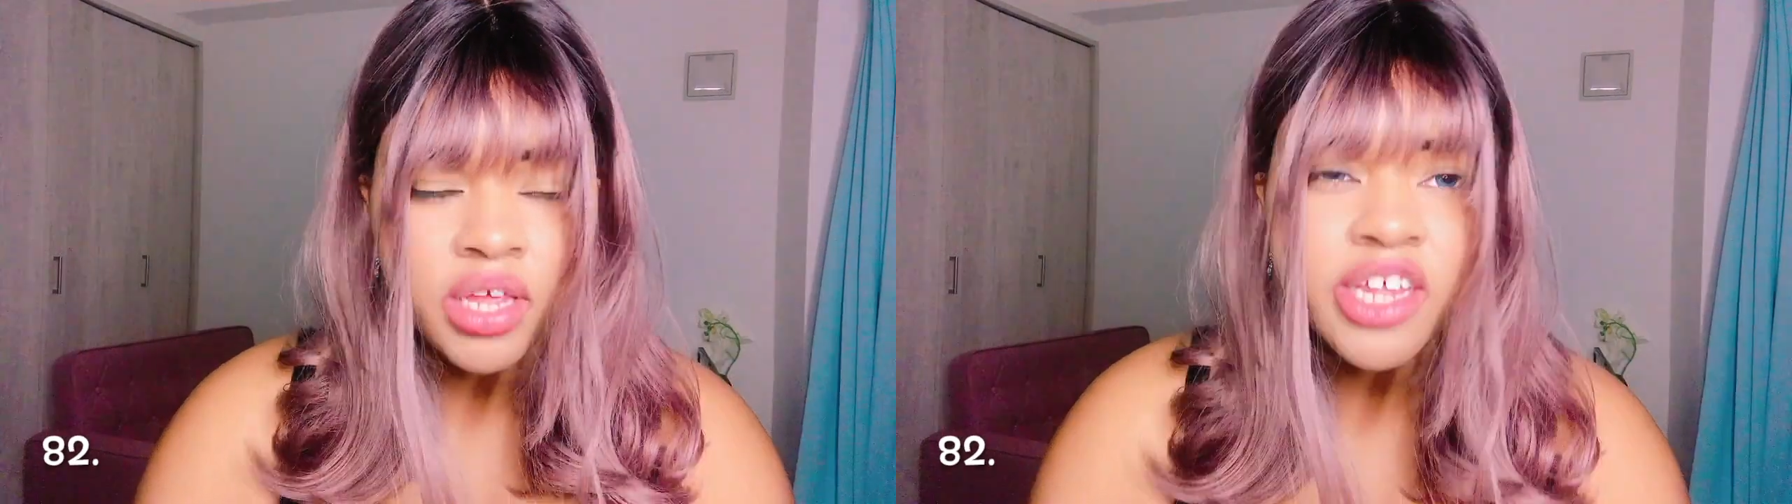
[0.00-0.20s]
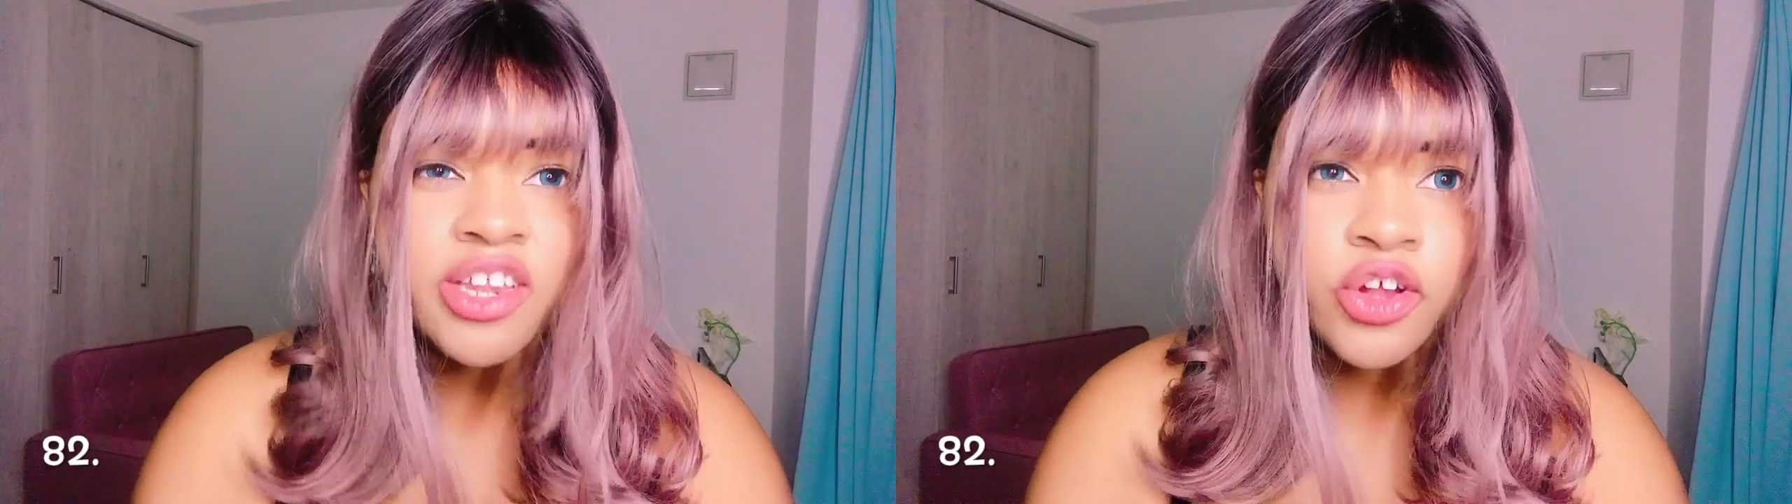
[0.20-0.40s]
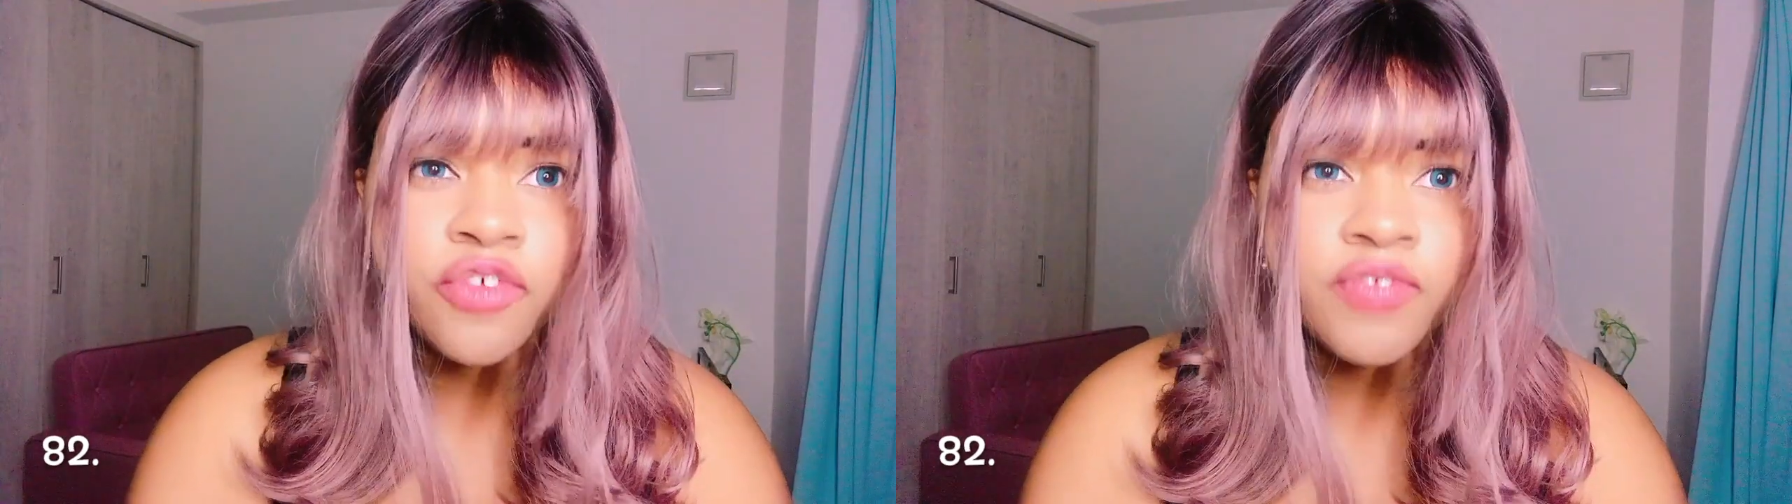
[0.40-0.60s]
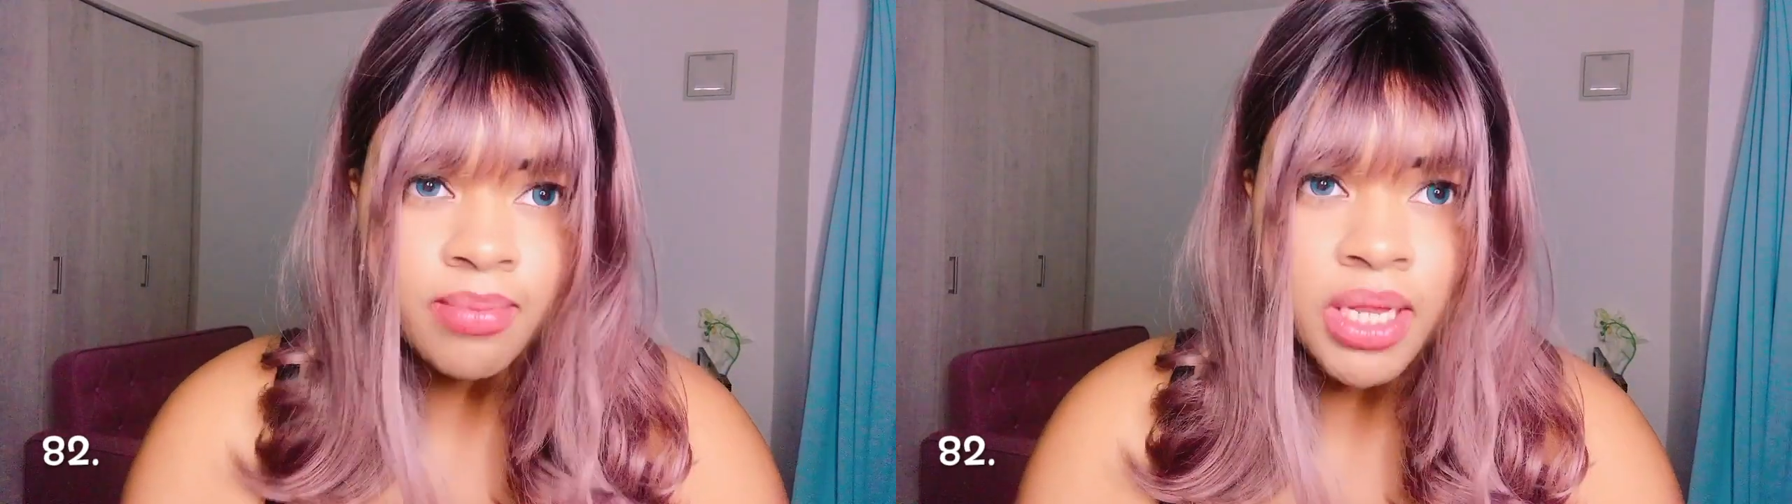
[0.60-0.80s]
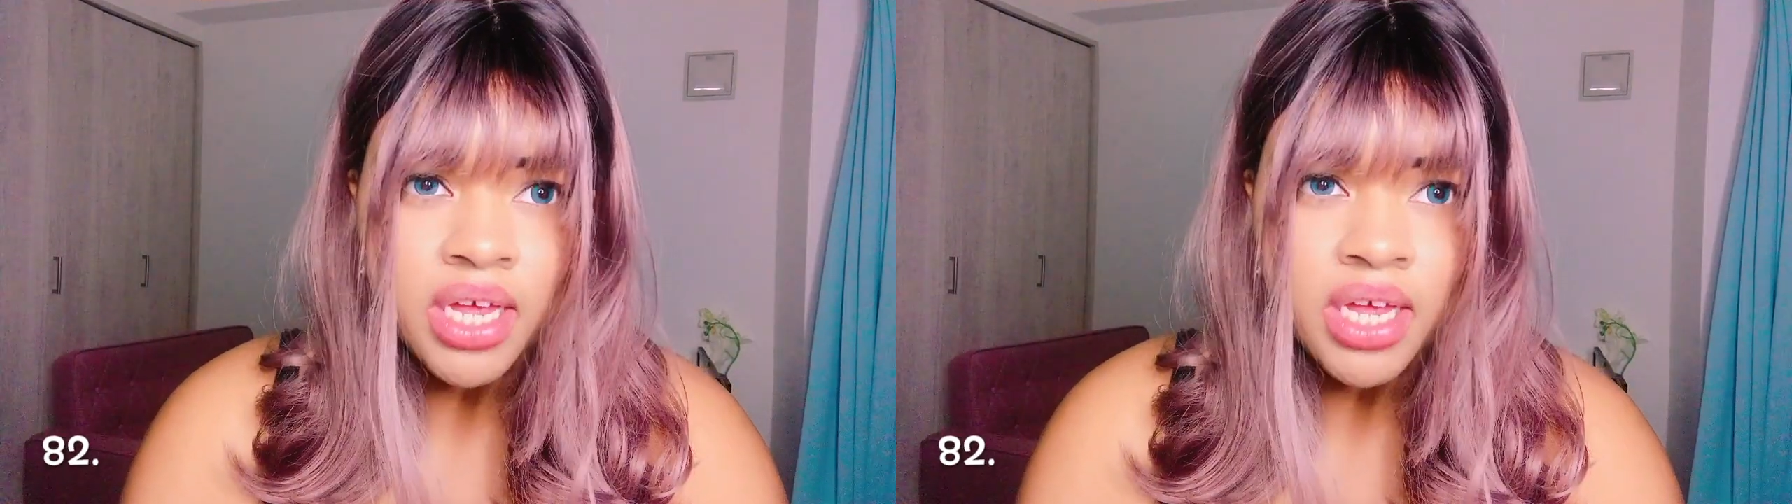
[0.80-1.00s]
Is your
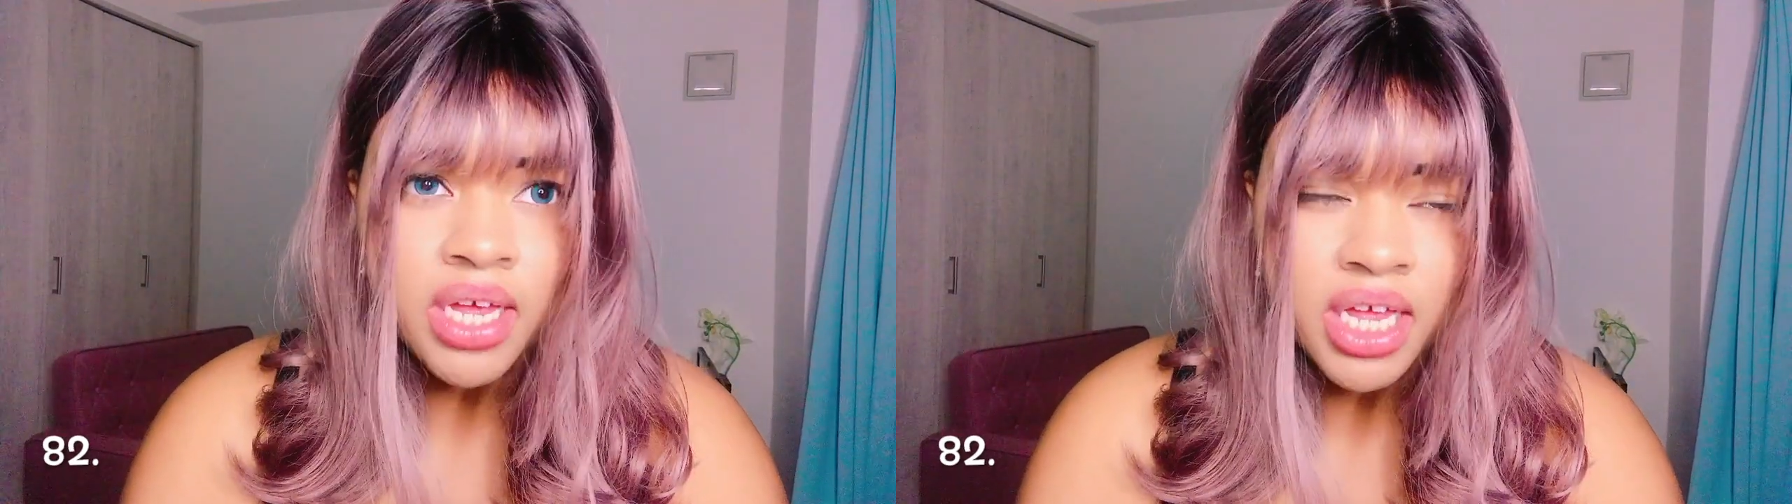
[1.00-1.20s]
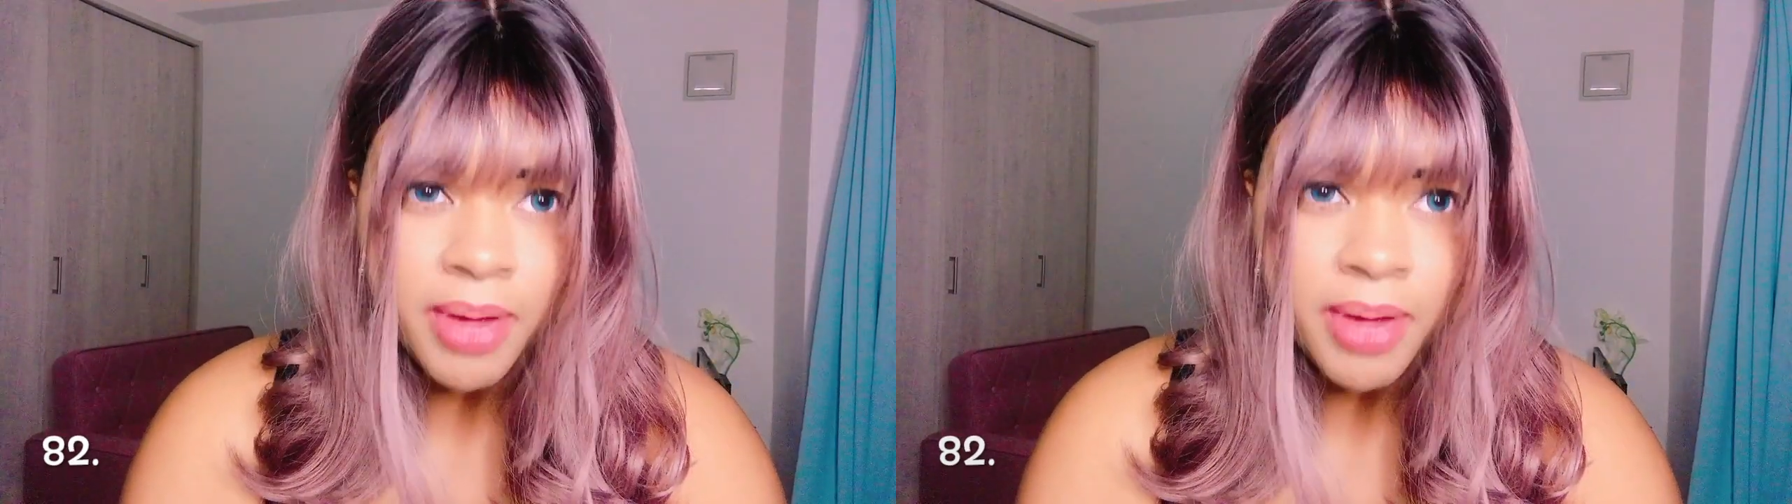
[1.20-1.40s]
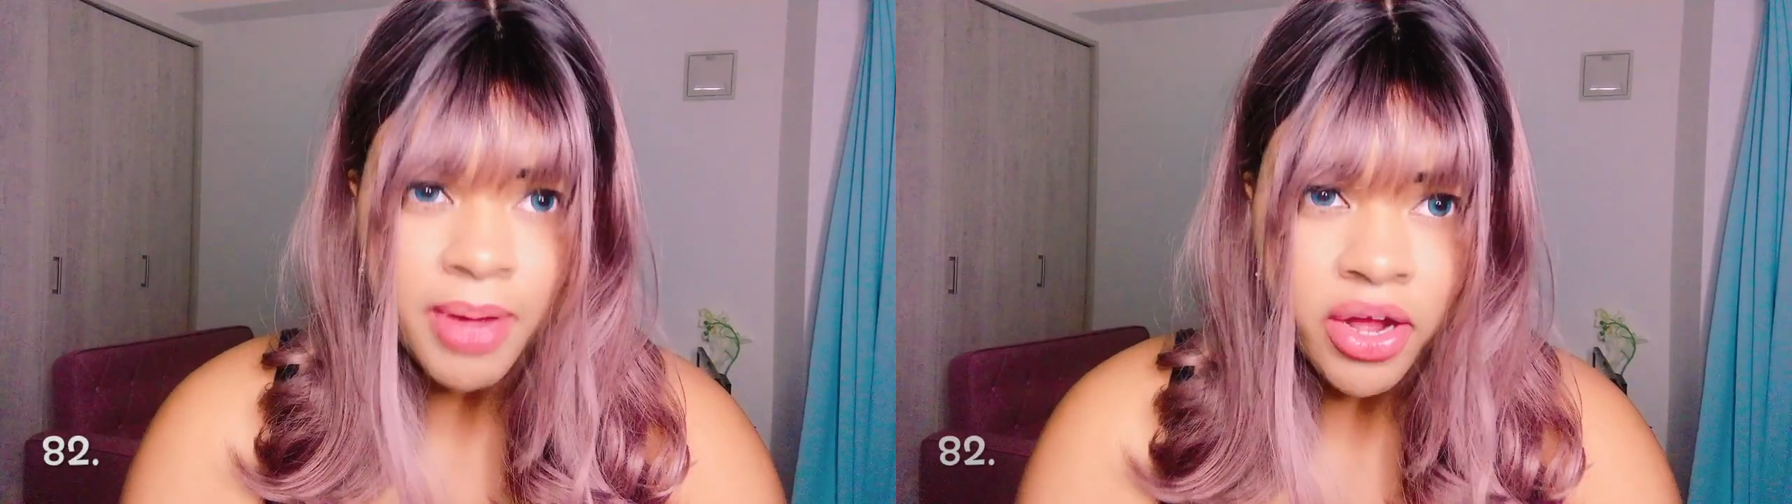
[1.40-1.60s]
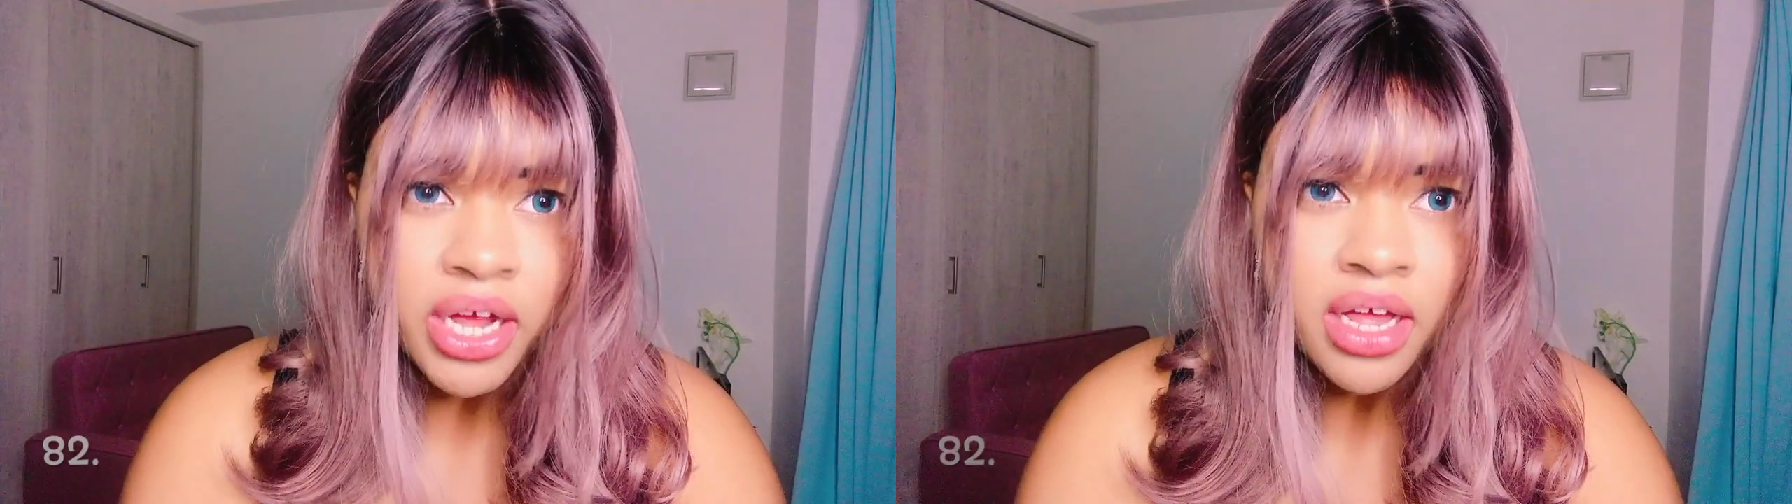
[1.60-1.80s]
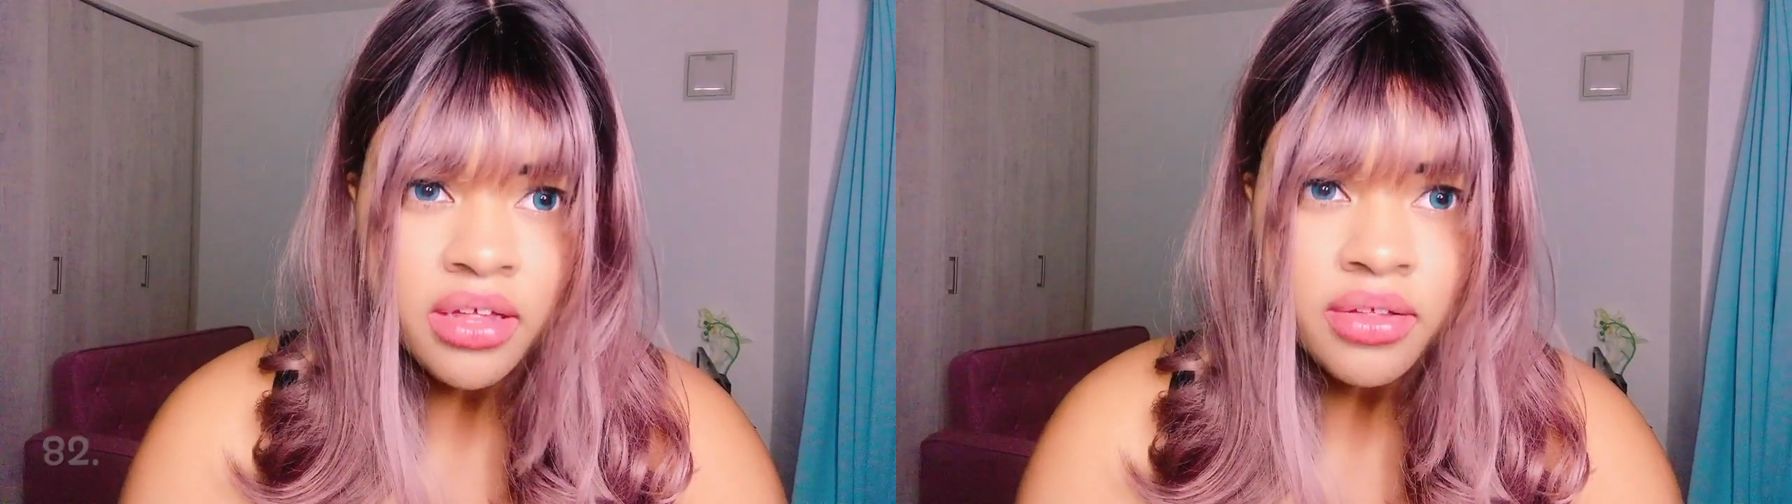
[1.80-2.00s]
family in America?